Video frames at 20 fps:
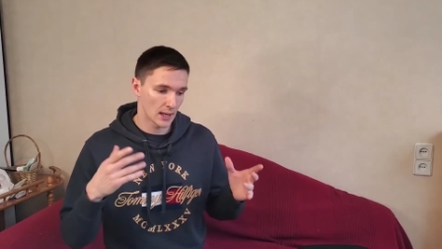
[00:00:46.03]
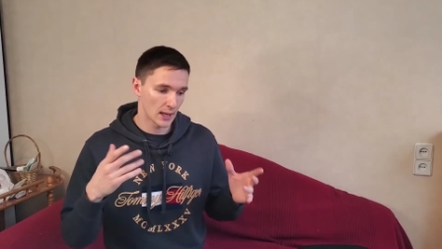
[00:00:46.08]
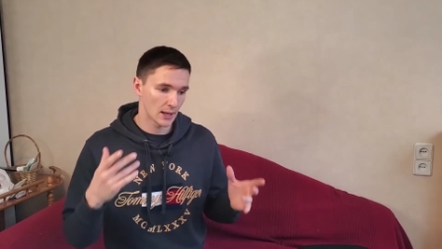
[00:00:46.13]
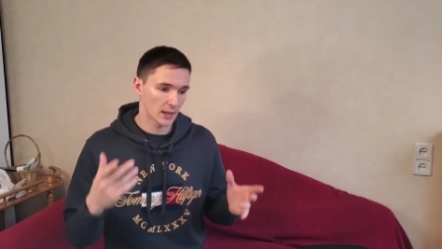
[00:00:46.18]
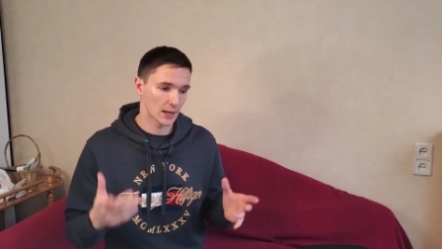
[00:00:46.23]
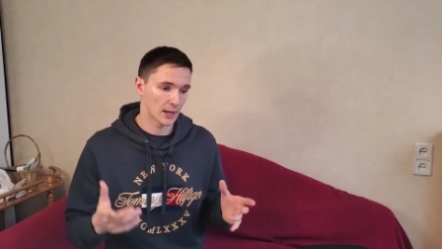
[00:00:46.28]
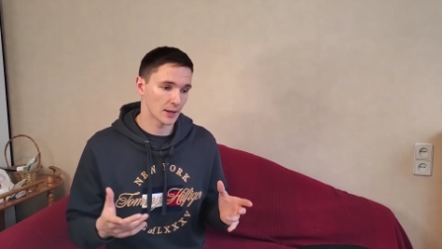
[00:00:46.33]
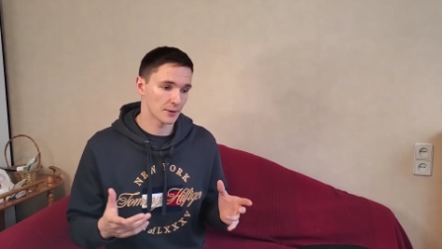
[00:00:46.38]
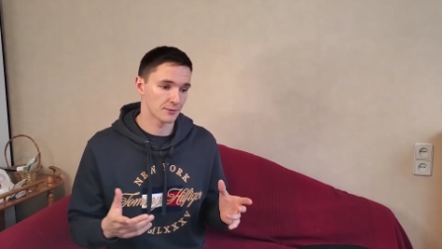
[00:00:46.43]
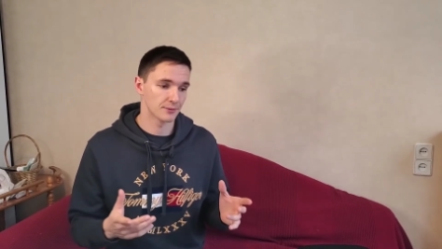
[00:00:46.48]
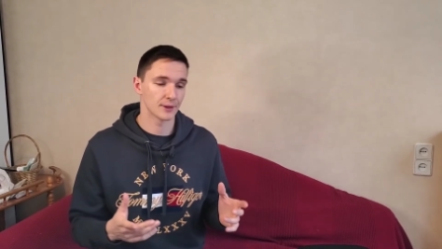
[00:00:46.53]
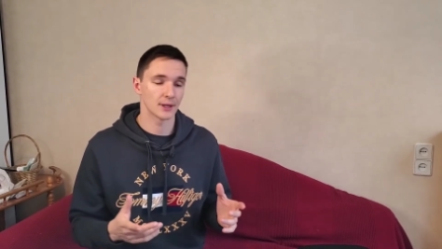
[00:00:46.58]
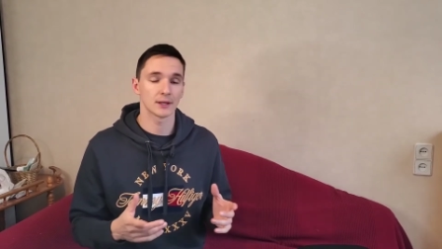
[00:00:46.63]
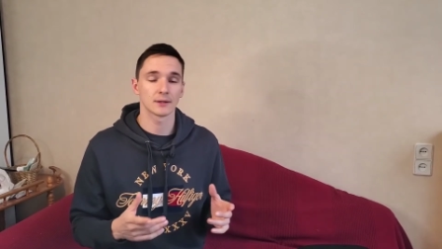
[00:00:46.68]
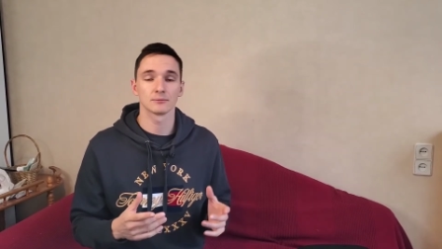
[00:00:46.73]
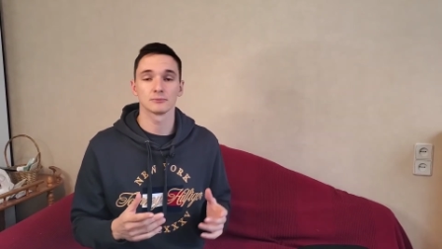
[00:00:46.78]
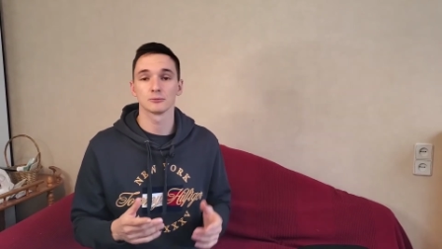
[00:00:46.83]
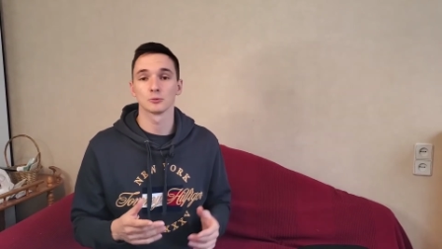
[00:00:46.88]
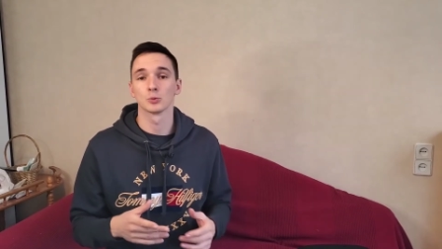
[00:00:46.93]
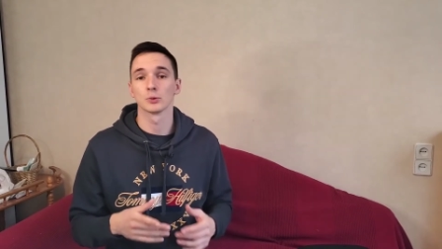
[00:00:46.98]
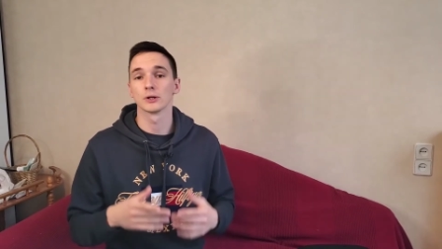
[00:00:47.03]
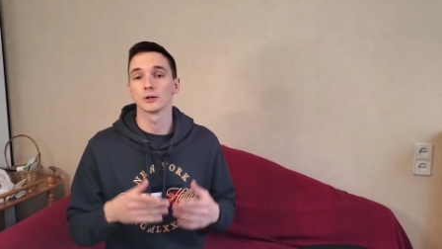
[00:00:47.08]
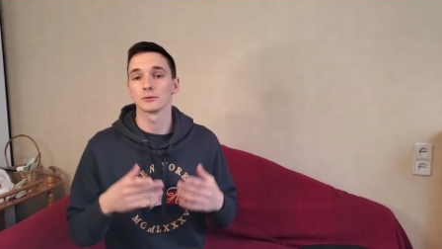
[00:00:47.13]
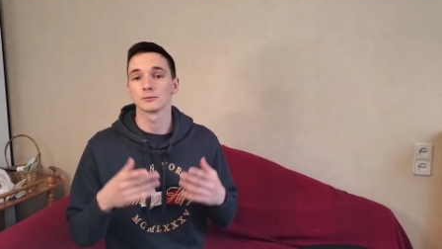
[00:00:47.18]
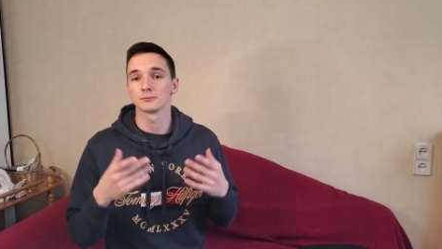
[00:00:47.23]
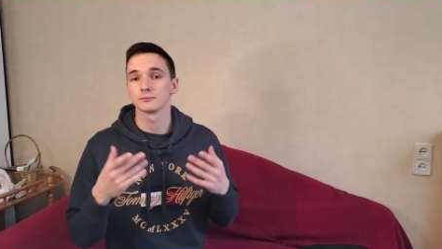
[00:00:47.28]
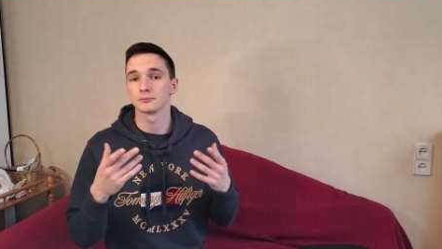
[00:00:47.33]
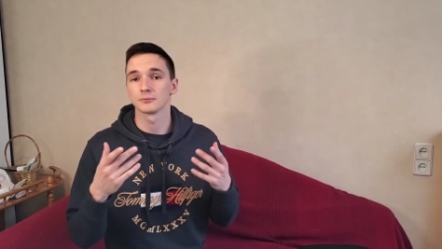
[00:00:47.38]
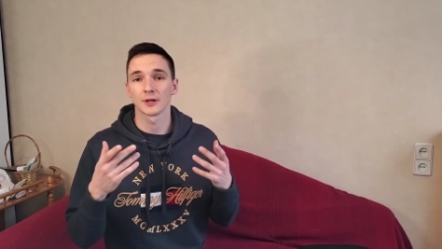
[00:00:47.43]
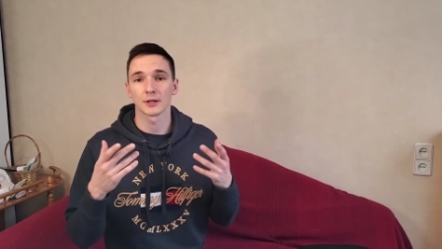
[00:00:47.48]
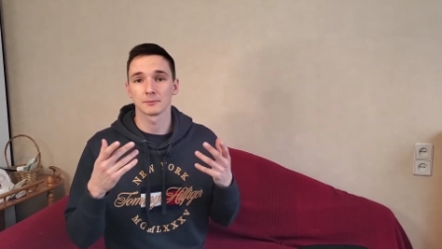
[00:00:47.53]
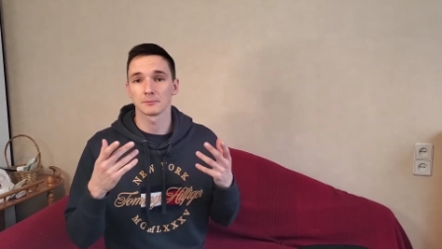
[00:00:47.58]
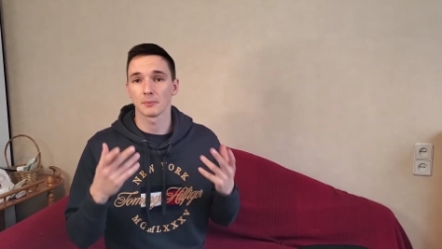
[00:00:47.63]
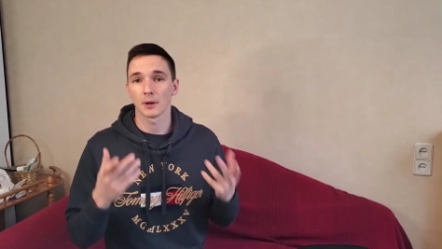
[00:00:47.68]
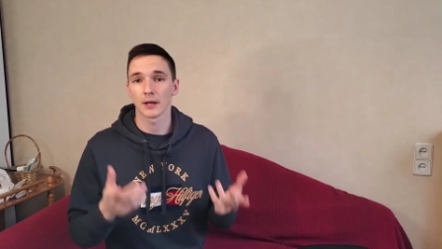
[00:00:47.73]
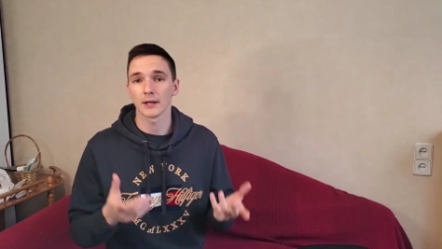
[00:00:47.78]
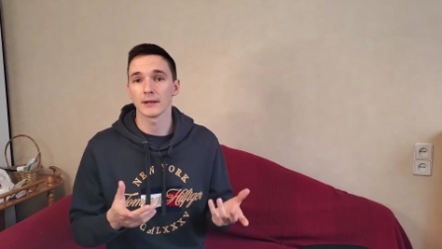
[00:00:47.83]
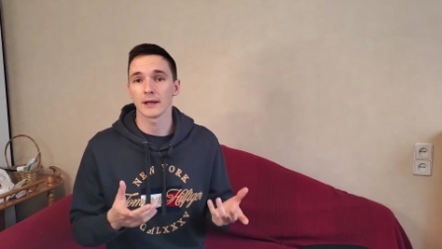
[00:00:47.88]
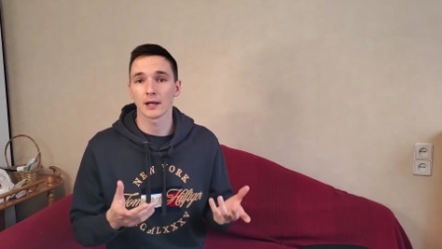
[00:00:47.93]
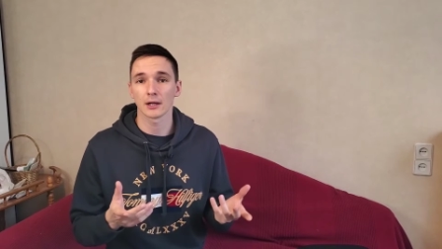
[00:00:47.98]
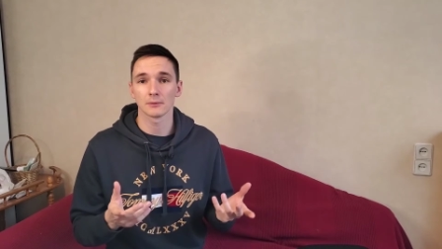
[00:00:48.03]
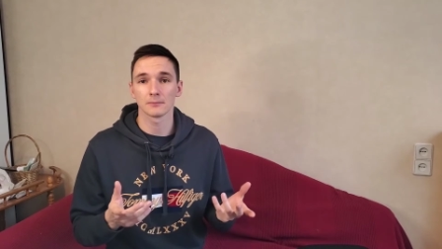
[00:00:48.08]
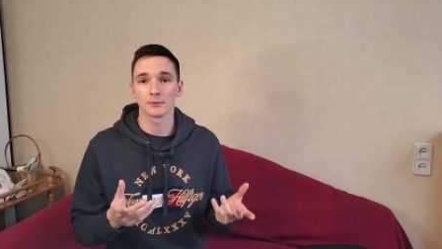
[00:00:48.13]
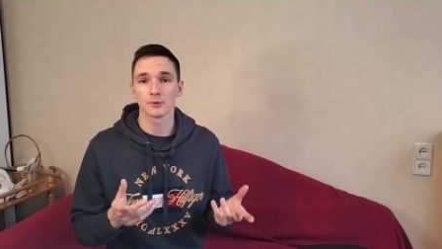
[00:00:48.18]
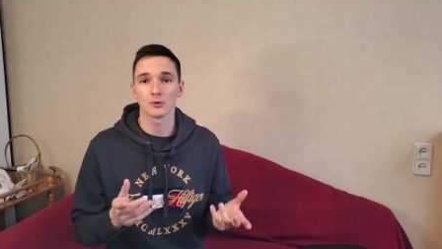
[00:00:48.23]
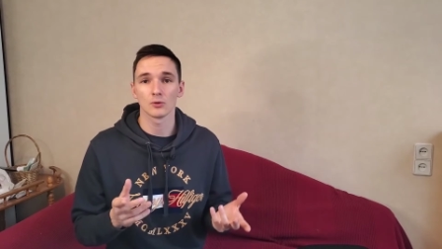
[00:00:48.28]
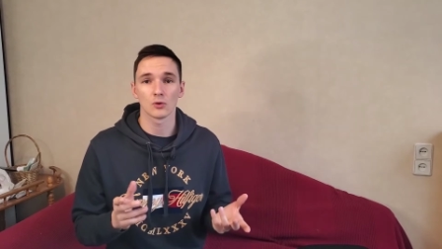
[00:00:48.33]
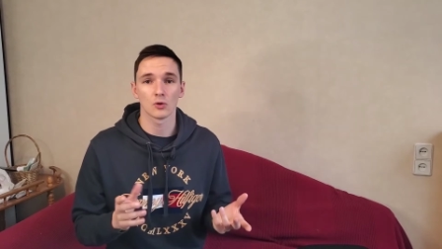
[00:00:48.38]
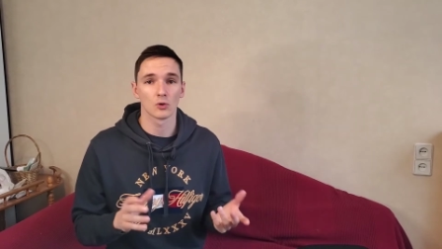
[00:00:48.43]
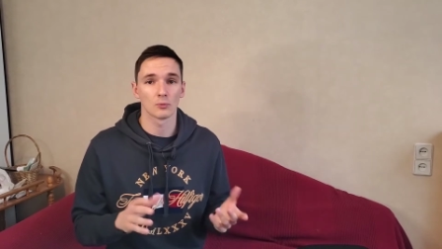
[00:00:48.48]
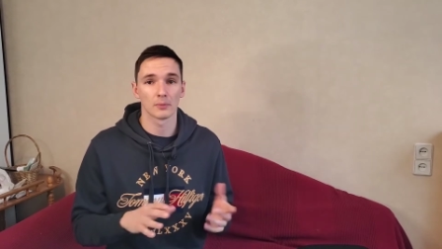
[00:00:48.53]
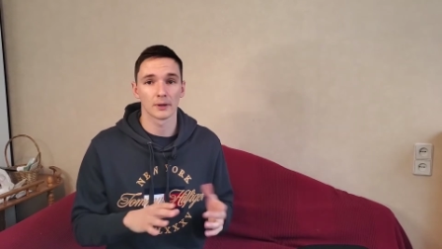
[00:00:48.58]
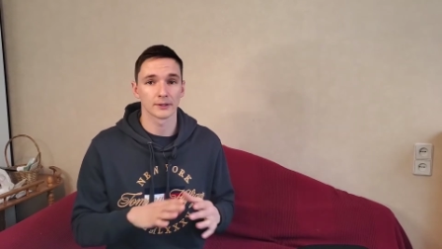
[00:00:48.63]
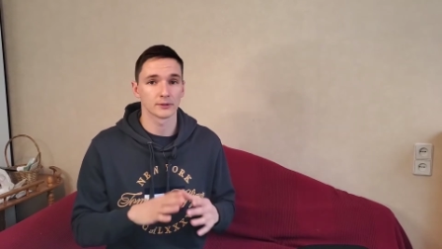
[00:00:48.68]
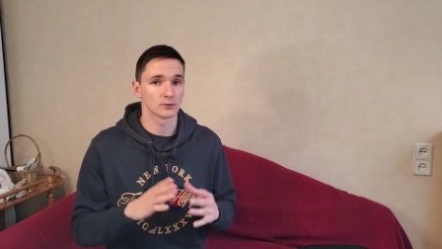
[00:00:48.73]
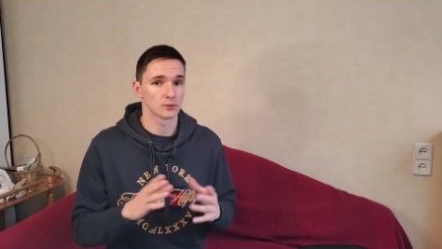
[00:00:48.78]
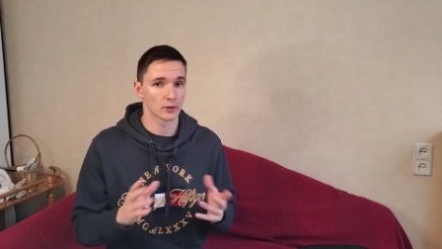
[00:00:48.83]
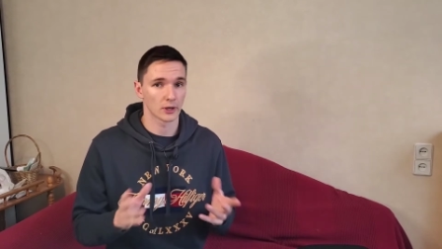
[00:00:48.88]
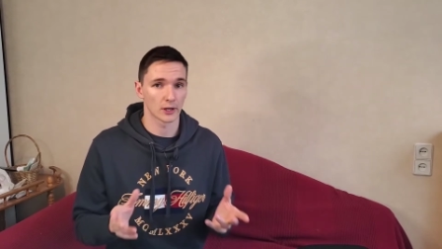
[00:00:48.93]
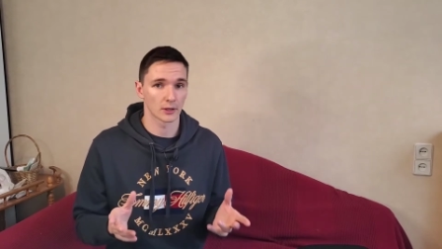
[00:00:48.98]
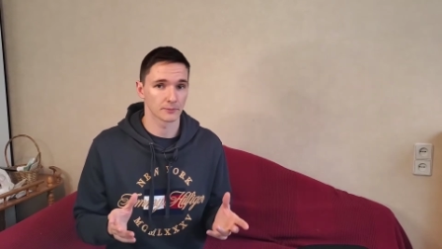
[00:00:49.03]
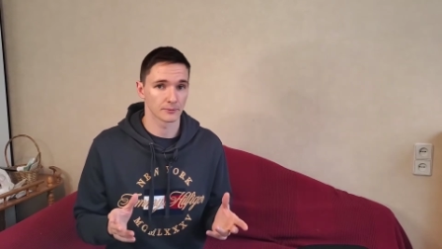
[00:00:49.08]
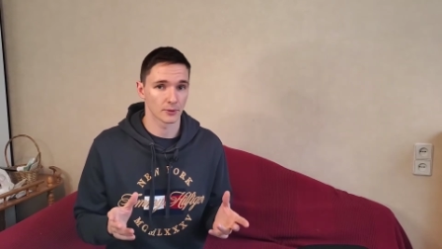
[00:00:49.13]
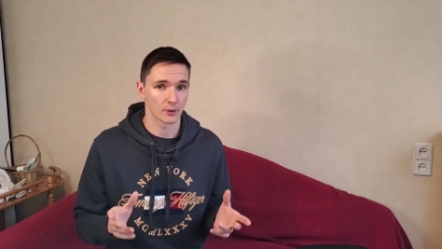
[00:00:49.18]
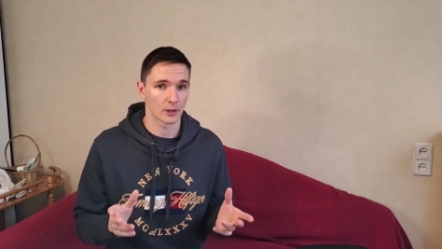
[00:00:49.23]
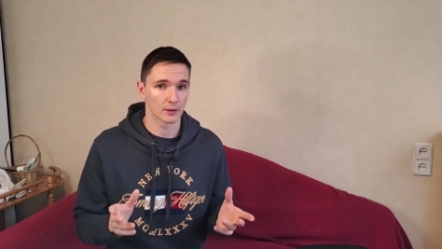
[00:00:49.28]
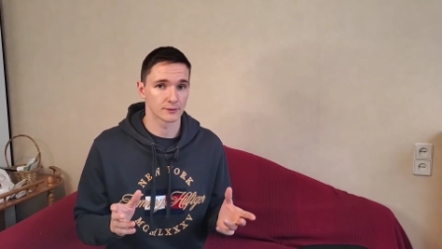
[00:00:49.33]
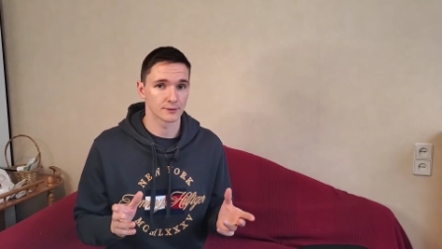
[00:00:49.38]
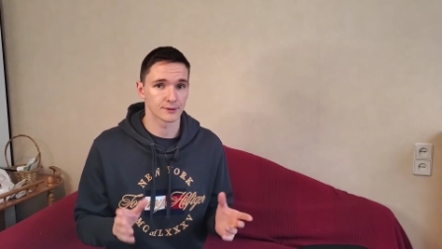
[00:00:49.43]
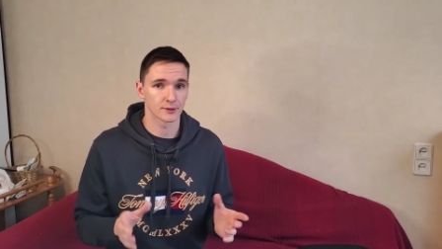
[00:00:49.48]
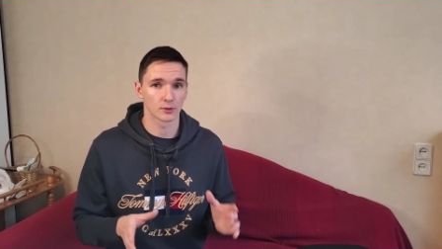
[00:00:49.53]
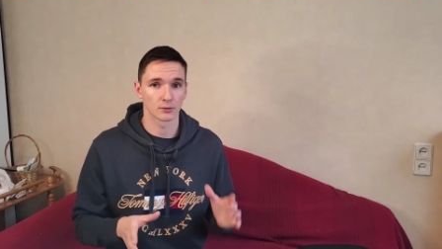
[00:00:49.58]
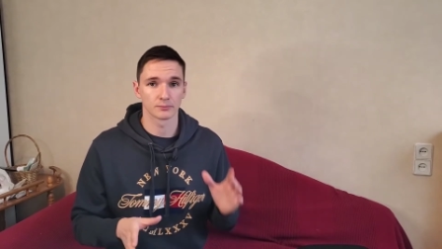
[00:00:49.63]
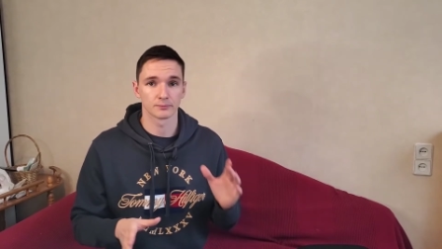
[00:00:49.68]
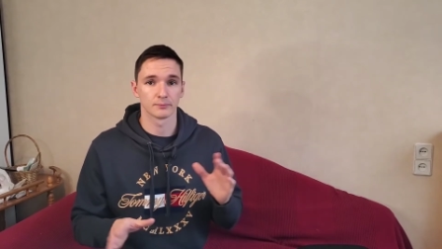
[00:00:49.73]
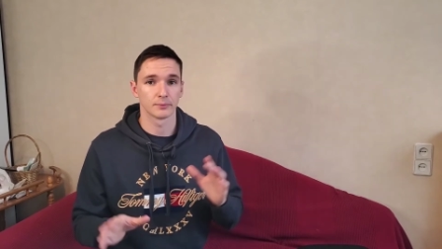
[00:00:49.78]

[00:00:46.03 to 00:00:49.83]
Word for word: uh, that will that might help you or might not help you out so